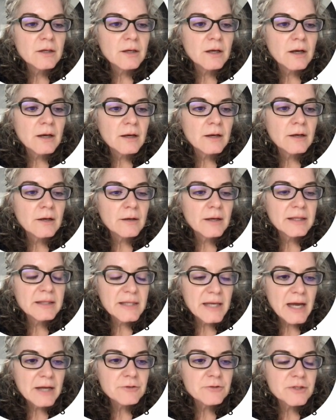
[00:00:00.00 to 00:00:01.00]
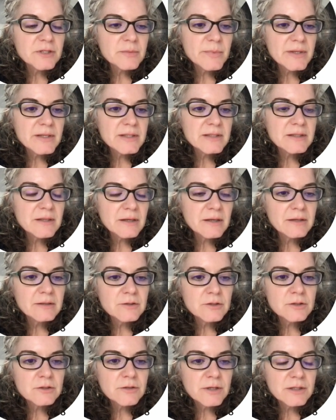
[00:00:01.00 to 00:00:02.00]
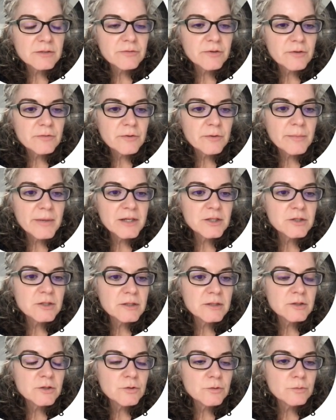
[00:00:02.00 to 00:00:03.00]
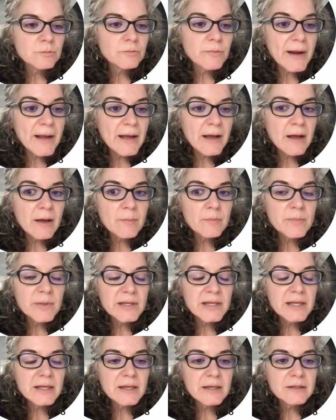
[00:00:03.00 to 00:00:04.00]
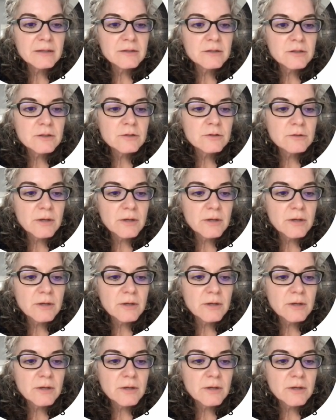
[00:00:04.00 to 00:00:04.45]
and the address bus not just transfer information to RAM, but it can